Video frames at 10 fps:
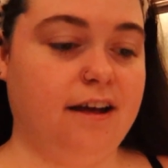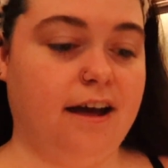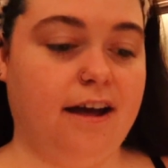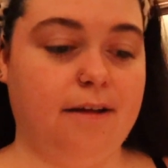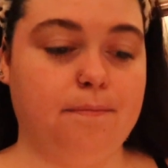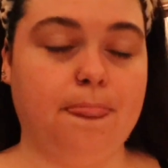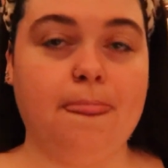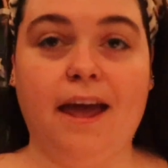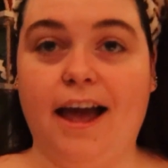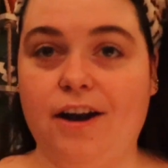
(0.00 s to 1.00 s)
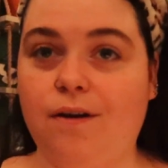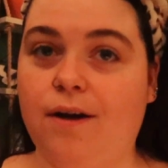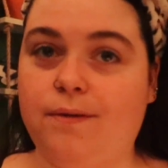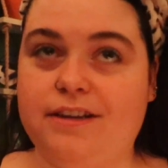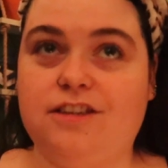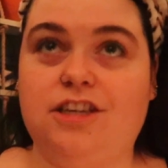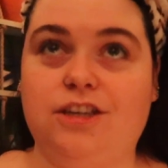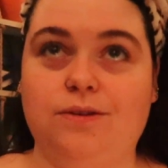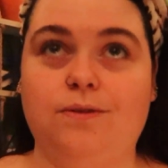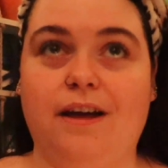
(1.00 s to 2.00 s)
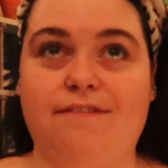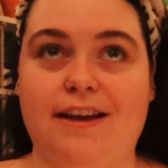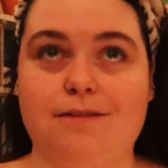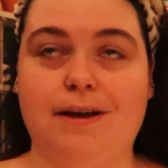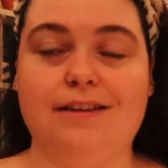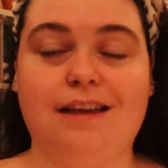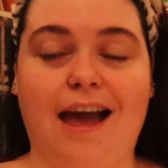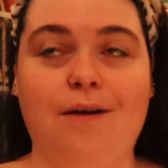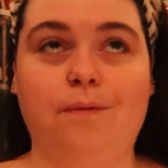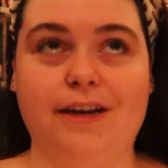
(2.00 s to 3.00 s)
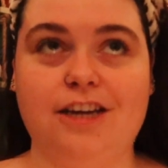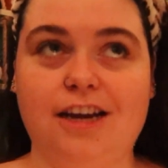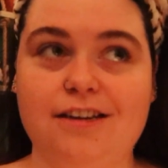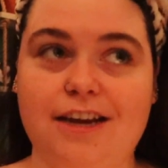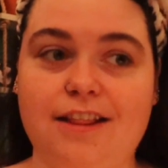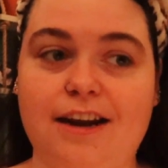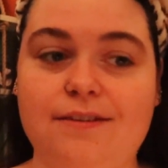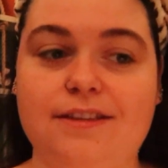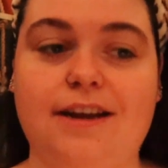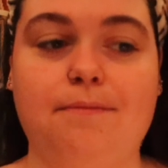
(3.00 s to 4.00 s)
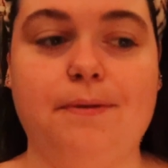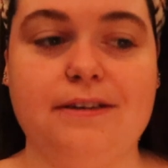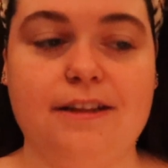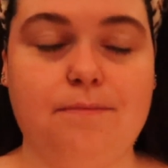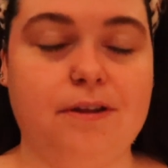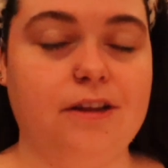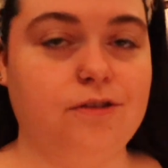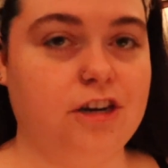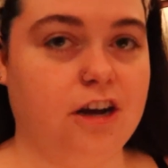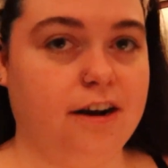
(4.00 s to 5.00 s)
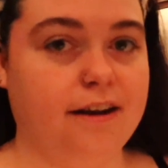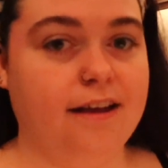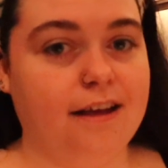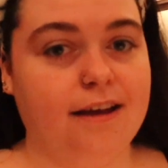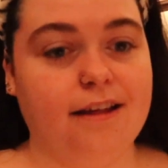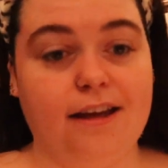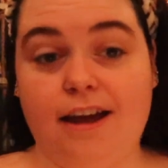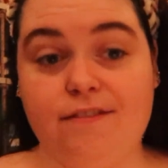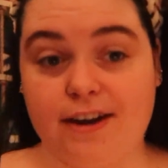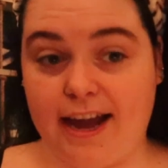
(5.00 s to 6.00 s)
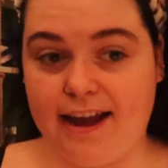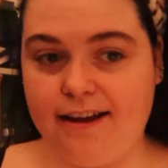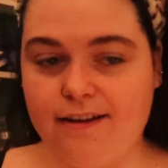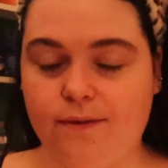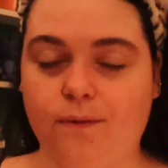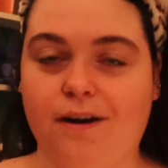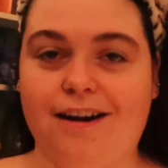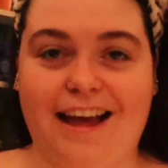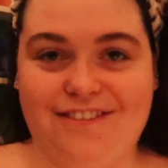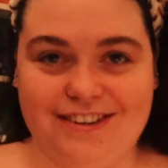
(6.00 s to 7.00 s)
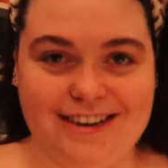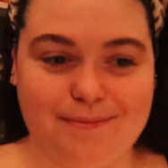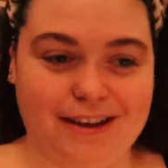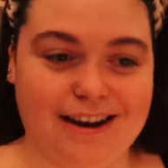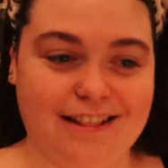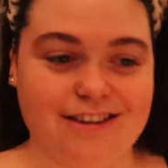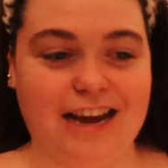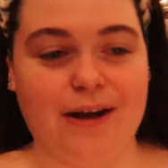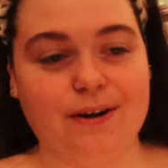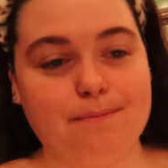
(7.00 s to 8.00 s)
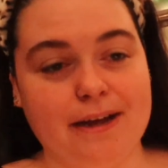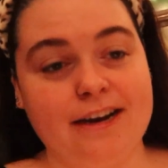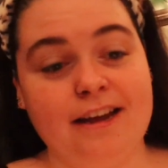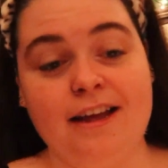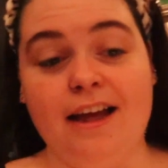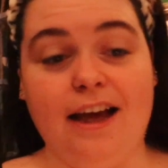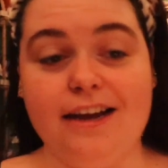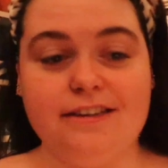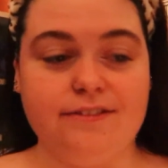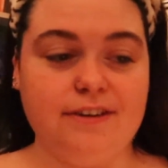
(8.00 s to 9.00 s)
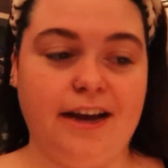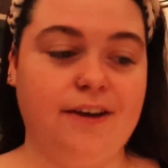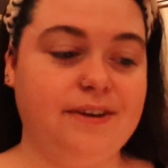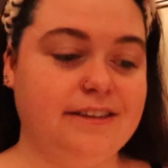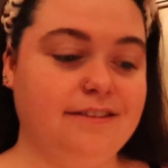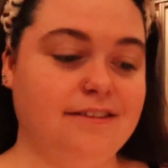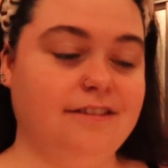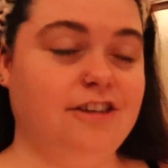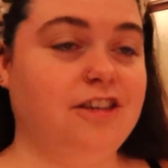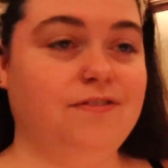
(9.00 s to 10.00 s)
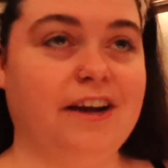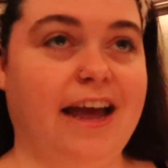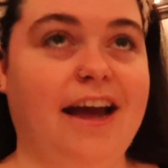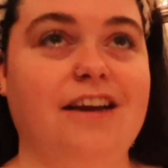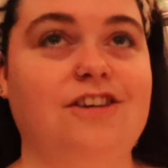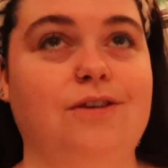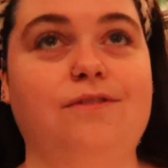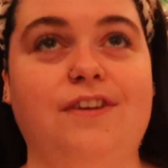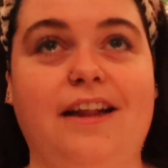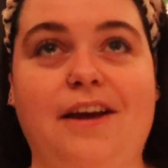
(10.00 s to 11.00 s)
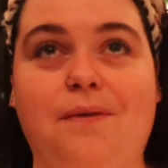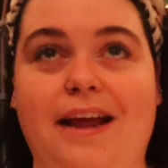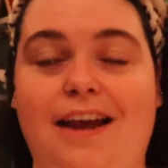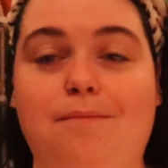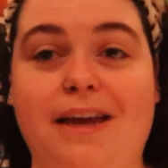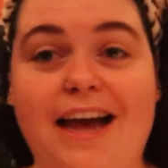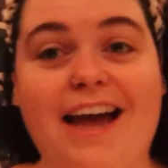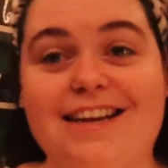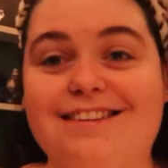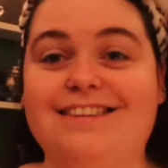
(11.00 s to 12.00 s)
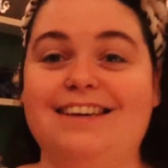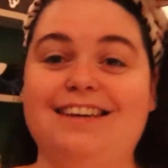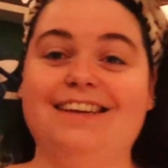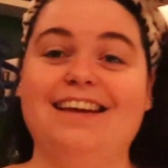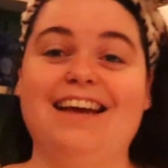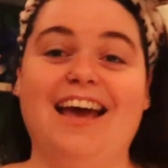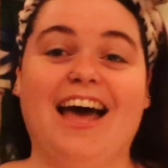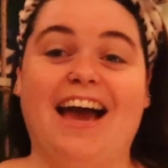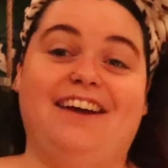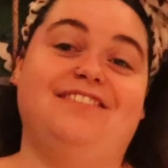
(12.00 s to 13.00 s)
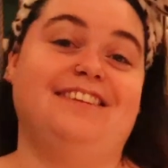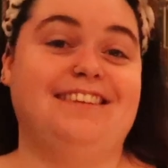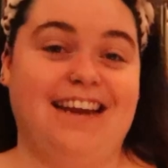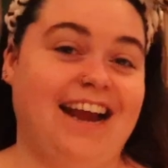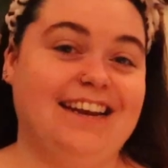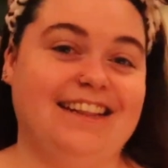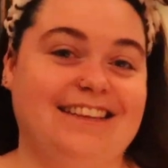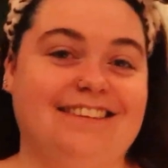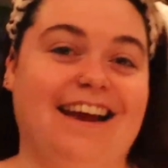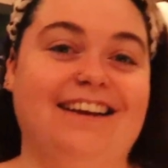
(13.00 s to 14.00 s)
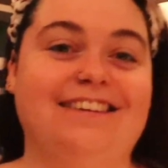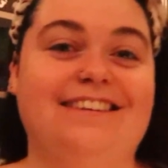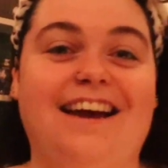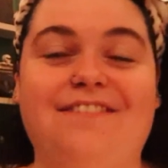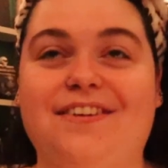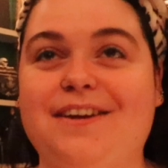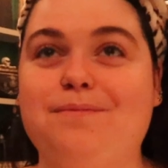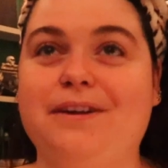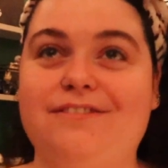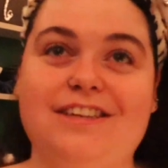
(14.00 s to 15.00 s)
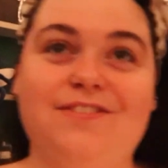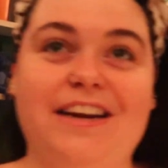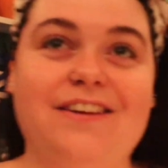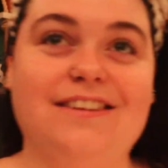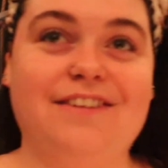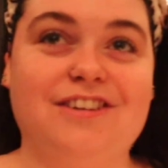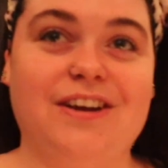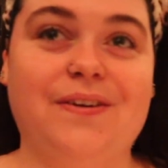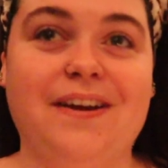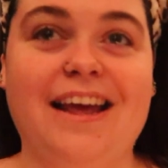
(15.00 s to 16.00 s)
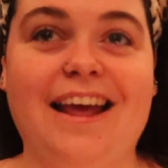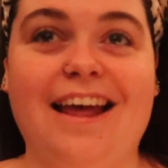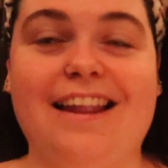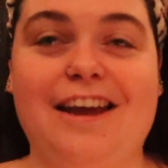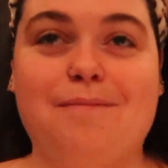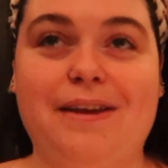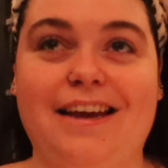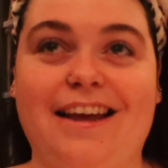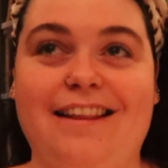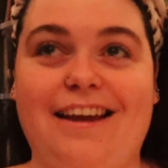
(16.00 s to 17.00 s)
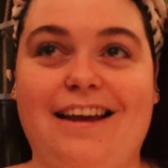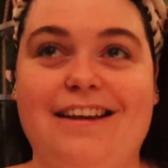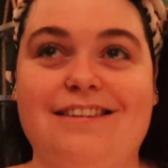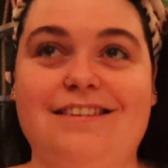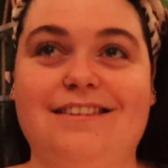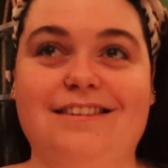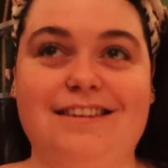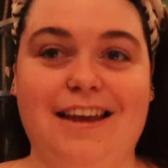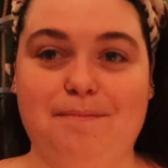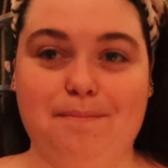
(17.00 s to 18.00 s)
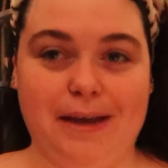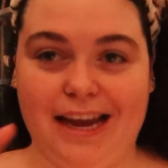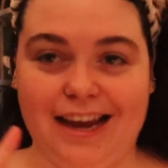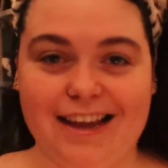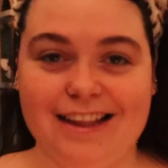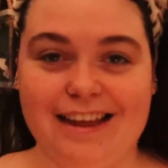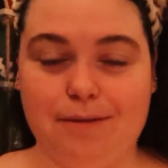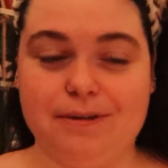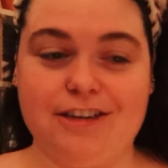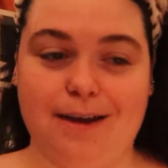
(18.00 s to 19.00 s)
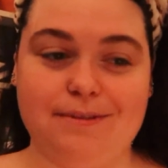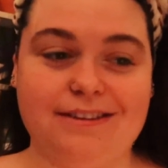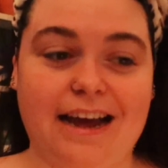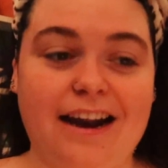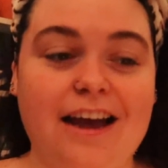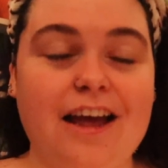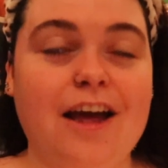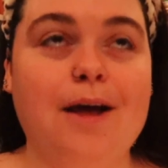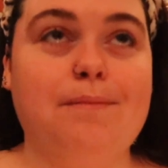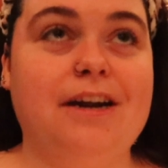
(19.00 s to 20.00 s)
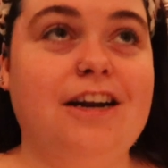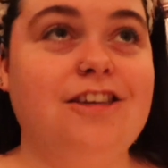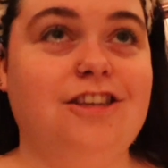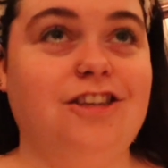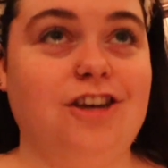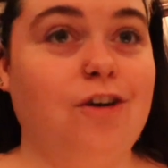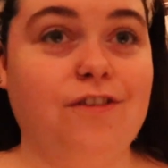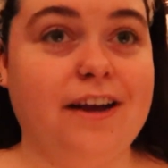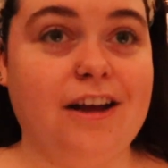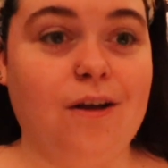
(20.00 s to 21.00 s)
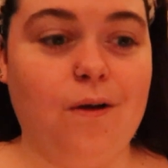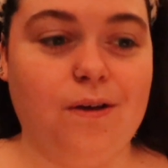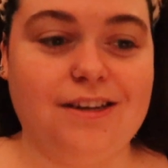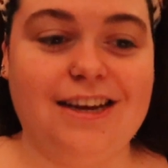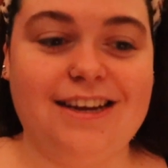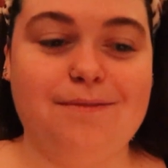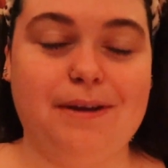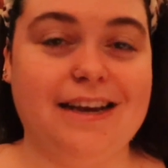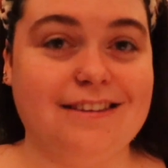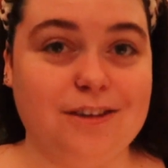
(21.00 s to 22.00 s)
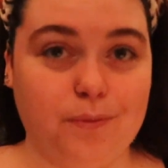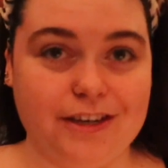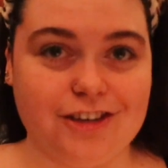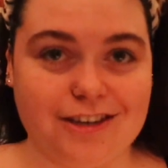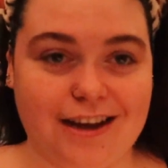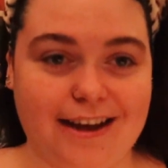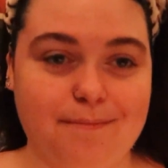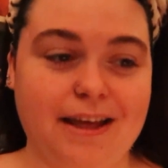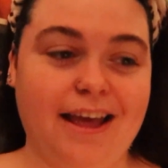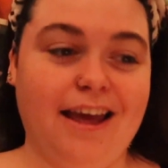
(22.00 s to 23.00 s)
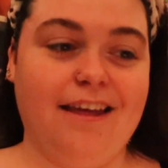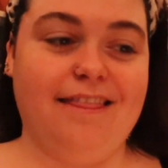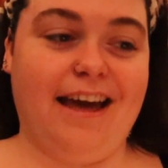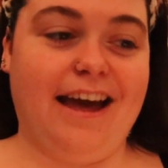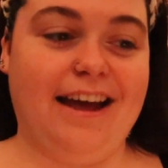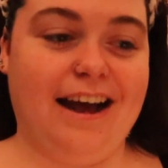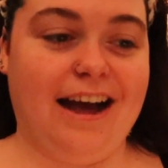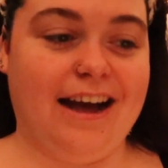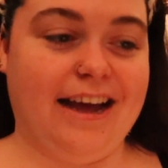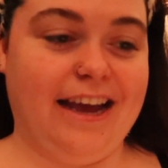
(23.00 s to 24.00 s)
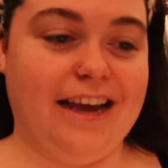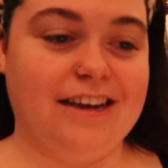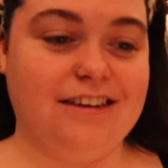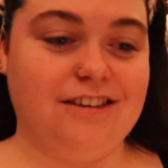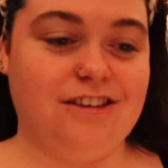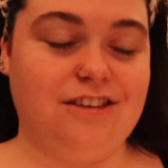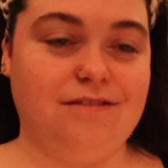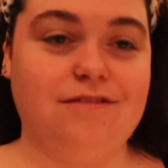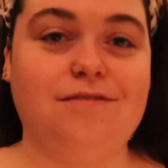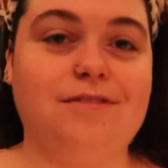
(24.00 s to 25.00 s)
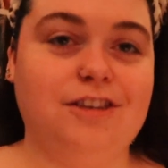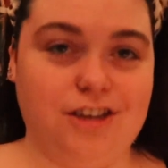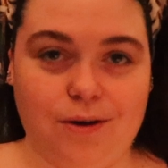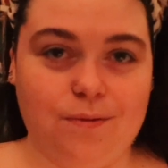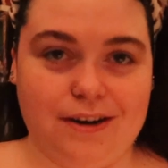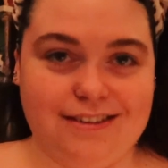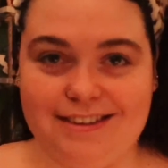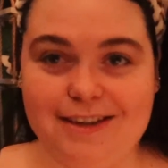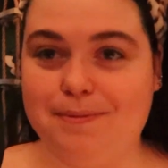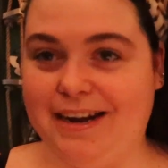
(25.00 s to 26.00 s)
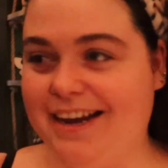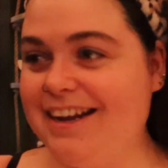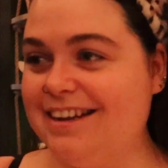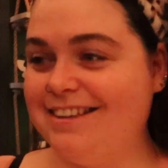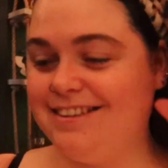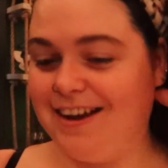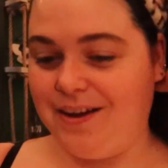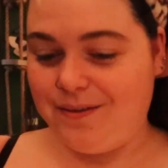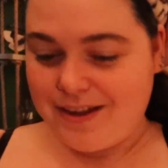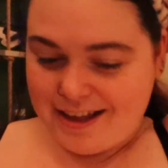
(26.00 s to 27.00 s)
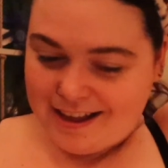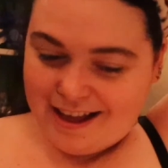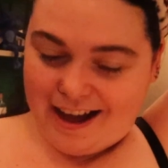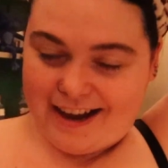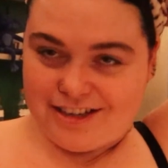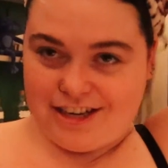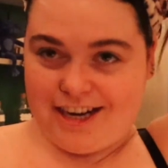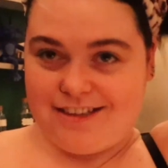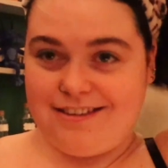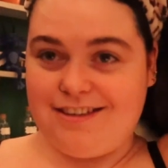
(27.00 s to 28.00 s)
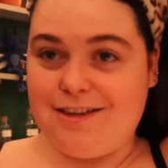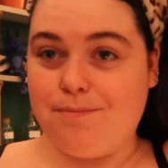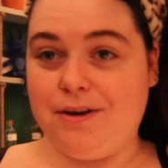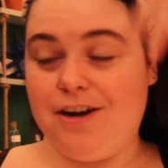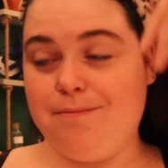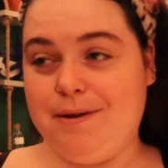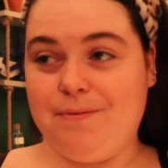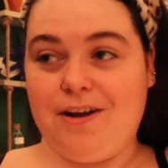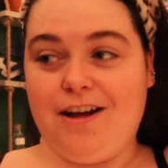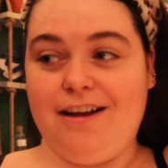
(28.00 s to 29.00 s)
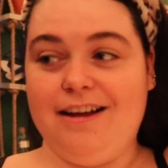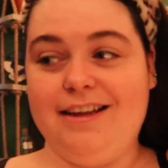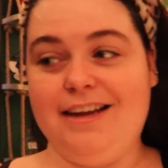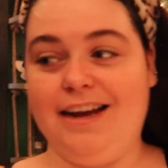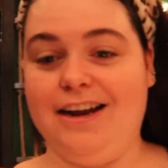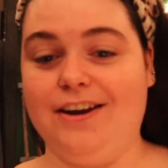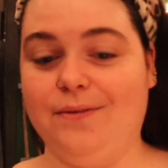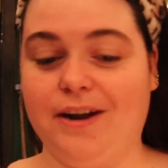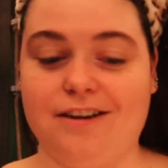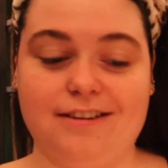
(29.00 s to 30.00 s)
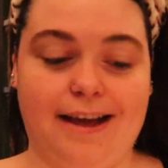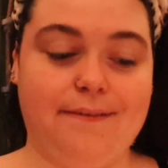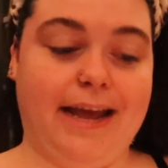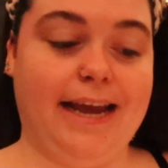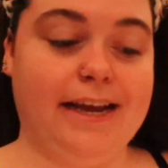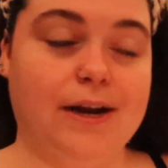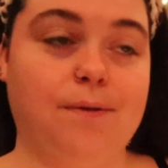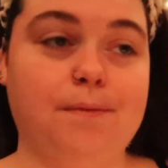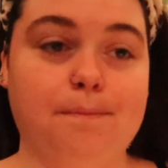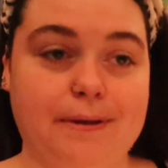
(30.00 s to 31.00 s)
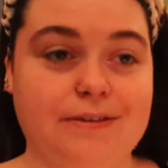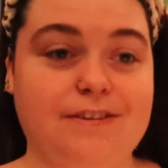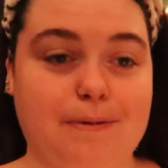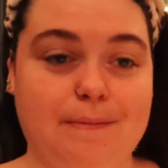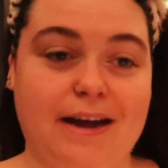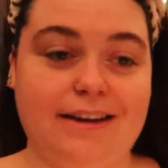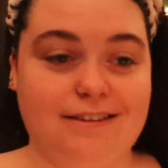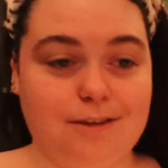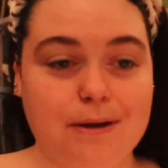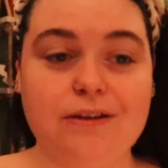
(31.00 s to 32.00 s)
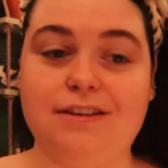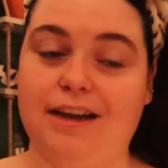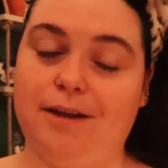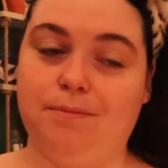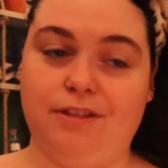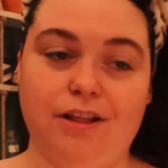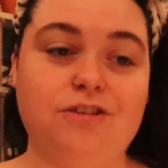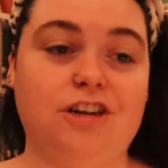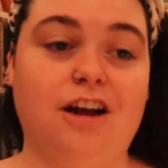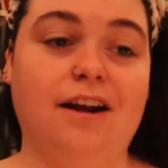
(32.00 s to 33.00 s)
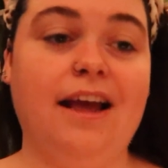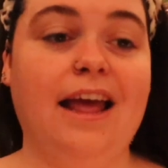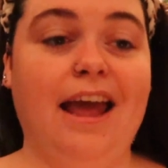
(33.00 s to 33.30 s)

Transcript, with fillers: Um, I don't always do a face mask. I wish I could tell you that I was the type of person that put lotion on like every day or every time I get out of the shower, but I don't. I always just forget and don't feel like waiting because I have to stand in this kind of stuff. In previous videos, I've shown like me in like a skimpy like pajama set, but it is so freaking cold because it's winter time that I don't want to sleep in it. So I just put on my bra and underwear so that way, you know, most of my body is exposed and I can put the lotion on.